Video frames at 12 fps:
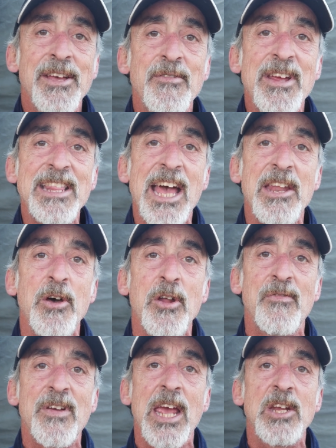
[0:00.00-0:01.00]
and ring that
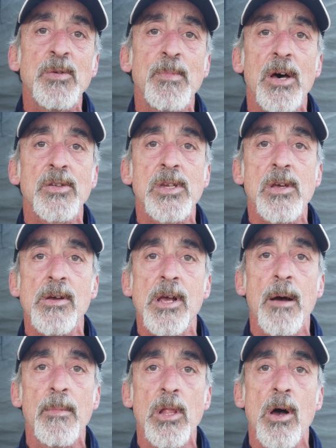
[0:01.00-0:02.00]
notification bell so you
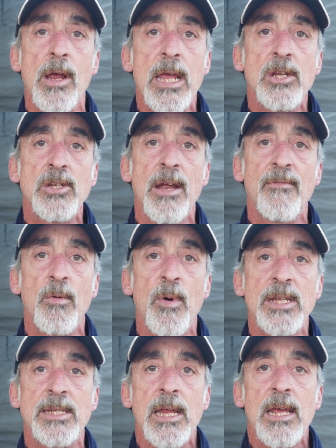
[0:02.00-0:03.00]
can come along each and every
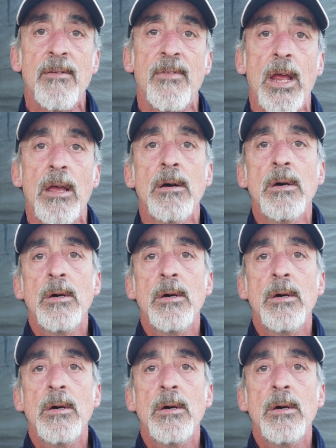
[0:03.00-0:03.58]
Wednesday evening.